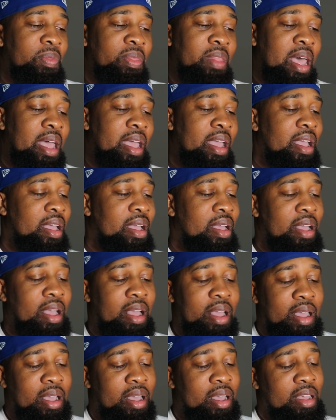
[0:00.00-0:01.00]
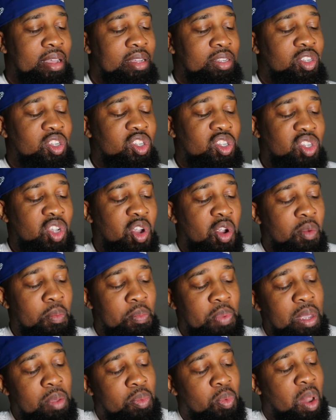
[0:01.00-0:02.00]
Like, it's just
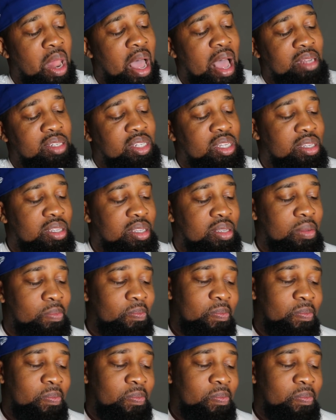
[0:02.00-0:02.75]
certain people. I just,